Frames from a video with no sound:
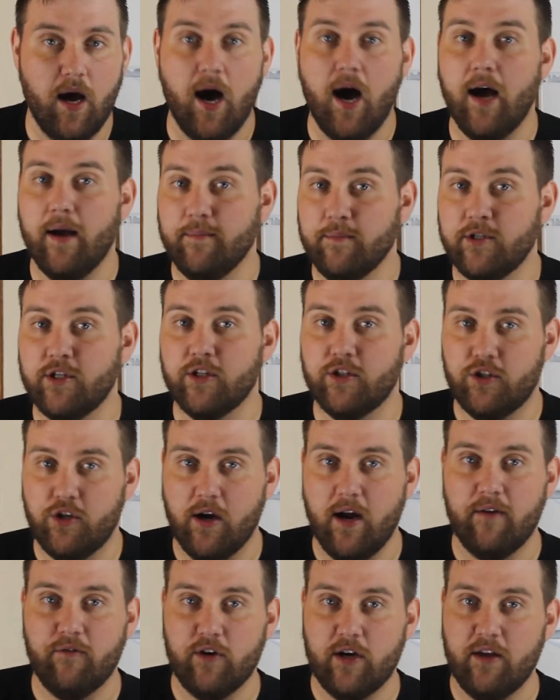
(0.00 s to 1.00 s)
I'm just your
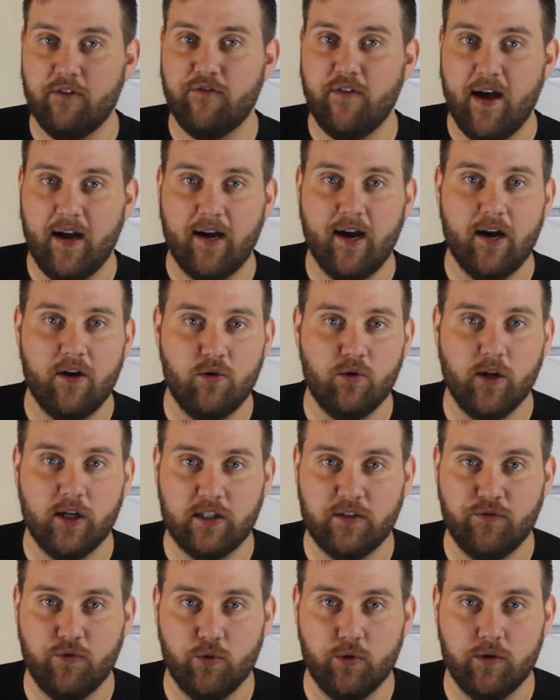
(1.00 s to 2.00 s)
everyday fat guy who
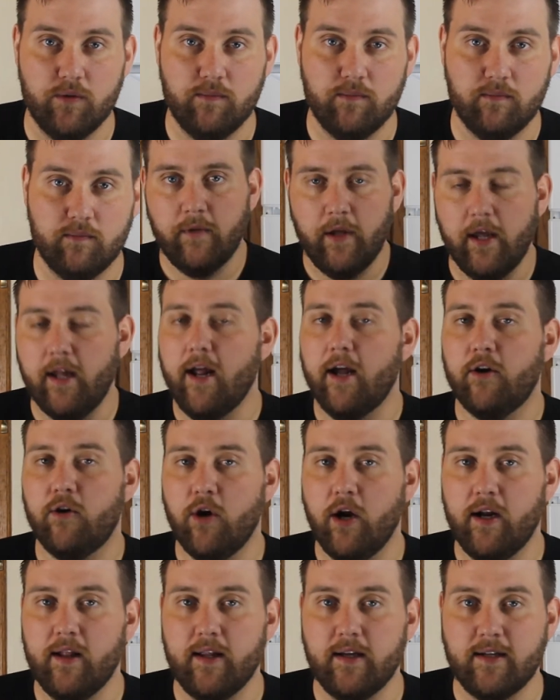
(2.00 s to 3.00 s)
likes food. And I
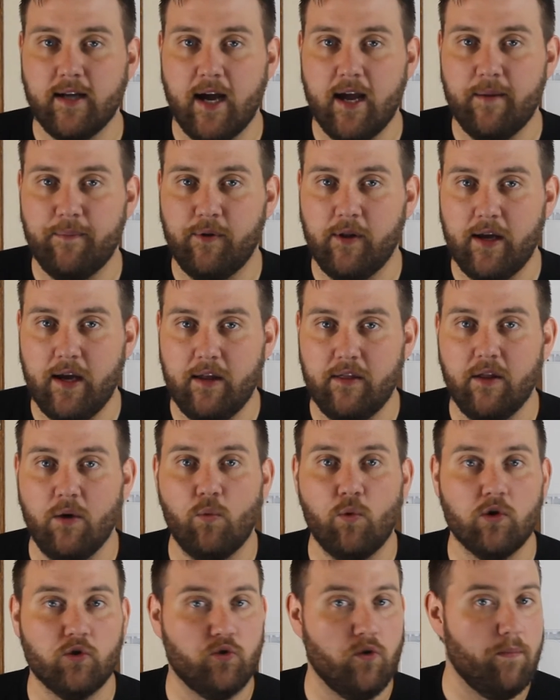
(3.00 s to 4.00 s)
created a diet plan that
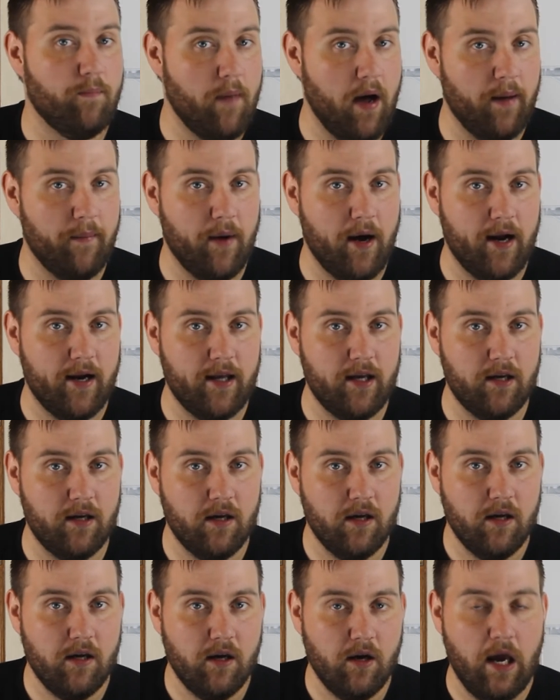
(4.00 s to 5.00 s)
works with my body
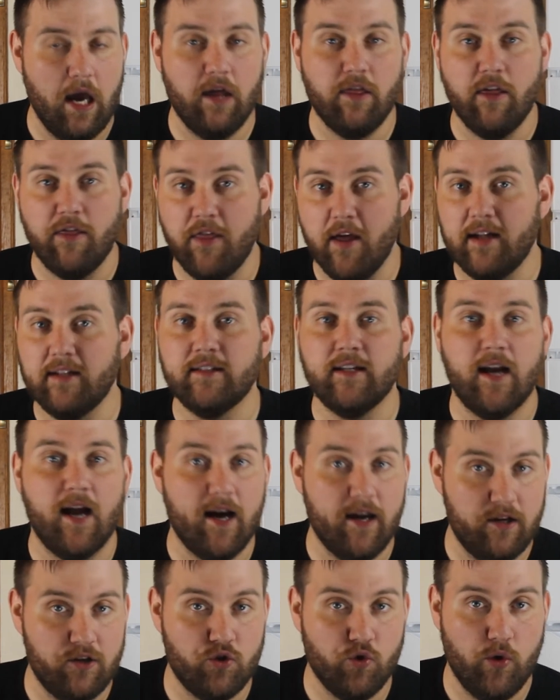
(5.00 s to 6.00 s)
and the things that
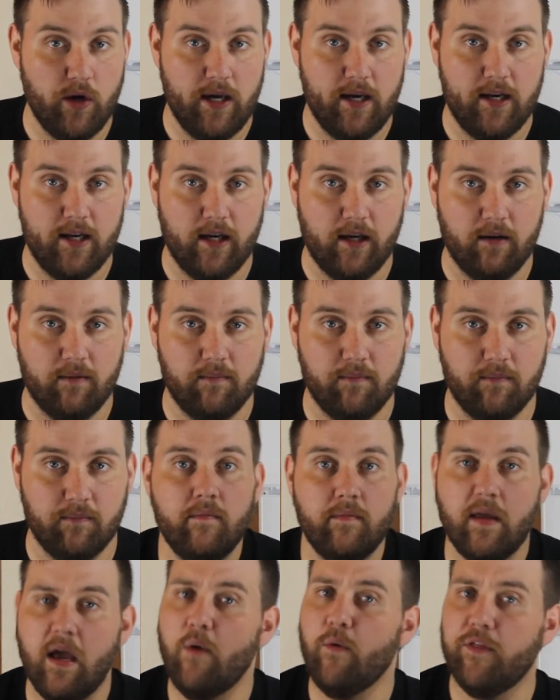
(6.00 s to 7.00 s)
I enjoy eating.
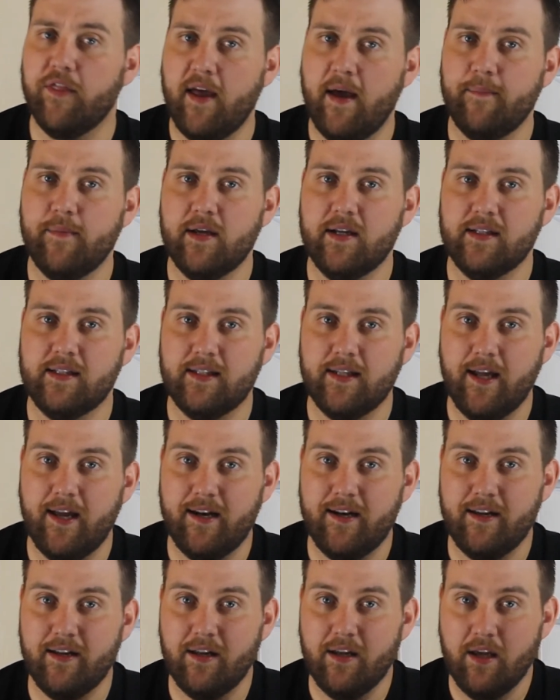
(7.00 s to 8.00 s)
And with that being
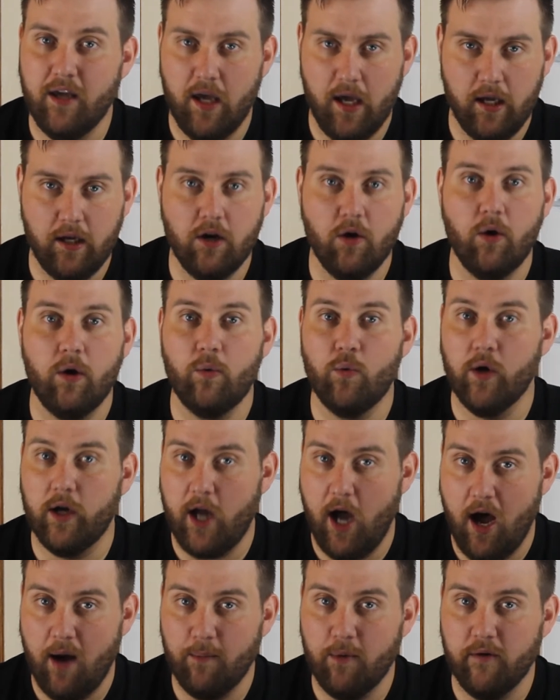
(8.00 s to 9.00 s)
said, and knowing what
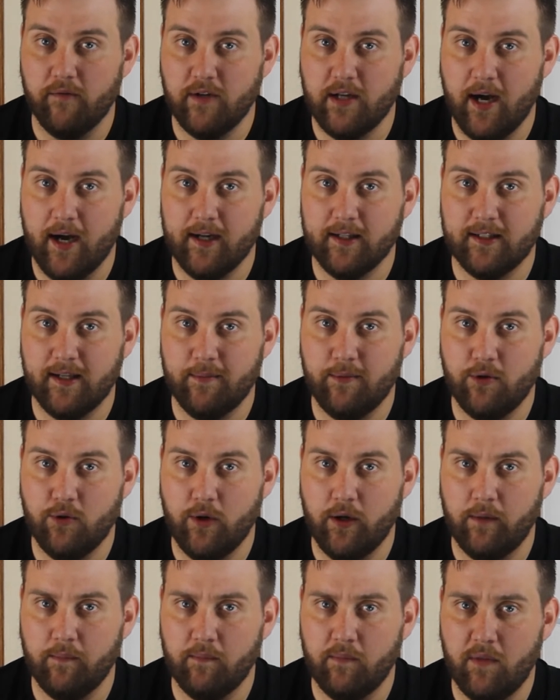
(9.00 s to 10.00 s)
combo of diets I'm
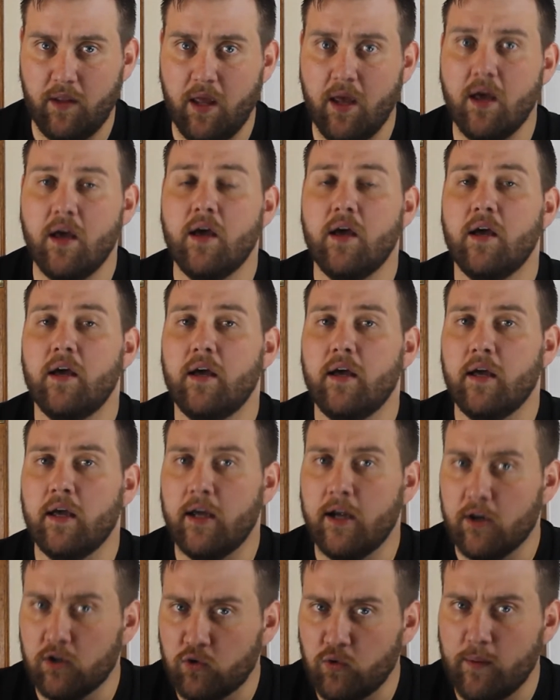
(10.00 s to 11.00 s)
doing,
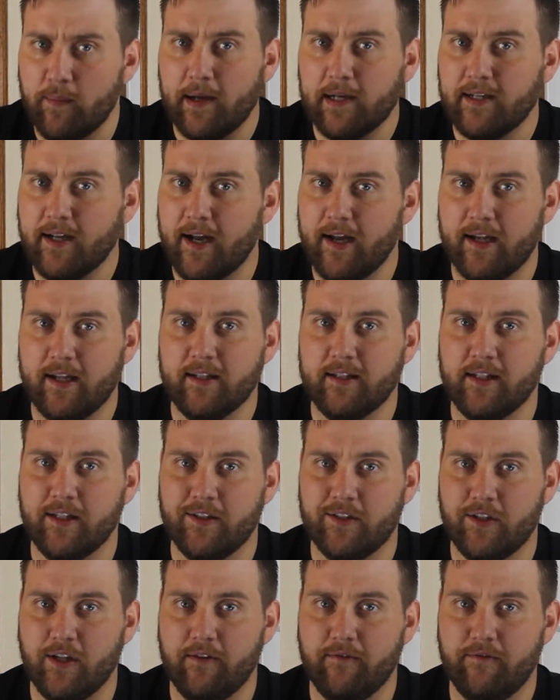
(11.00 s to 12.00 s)
here's what my diet
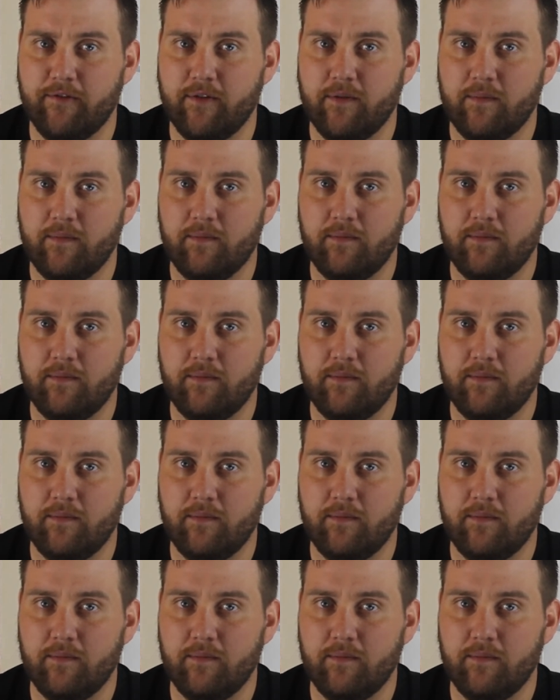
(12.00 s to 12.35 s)
consists of.